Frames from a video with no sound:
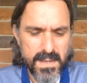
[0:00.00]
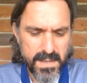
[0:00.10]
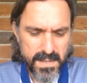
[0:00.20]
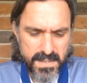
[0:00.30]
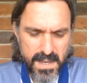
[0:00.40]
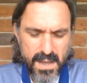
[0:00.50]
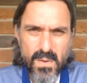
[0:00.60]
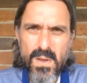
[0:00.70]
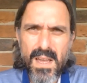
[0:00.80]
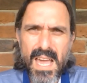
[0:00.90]
So
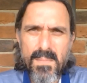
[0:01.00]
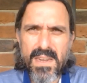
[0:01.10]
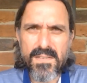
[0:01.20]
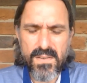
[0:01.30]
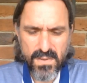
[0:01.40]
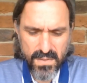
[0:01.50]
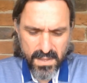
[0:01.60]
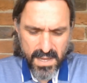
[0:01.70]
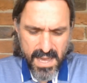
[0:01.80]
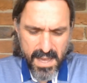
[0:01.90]
coming into
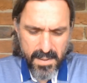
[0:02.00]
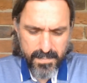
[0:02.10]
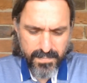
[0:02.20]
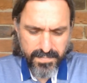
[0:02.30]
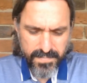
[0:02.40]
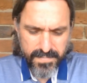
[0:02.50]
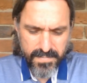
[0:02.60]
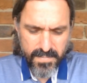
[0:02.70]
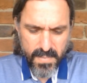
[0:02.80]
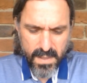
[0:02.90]
the
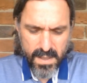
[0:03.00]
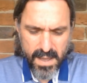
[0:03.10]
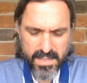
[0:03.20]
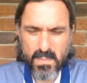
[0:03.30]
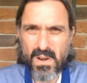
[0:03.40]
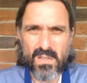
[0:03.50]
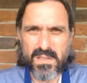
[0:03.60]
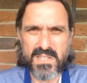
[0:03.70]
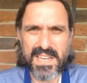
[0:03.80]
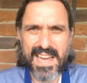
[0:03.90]
middle of the
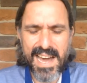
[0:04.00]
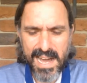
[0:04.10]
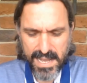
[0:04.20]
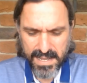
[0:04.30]
cigar,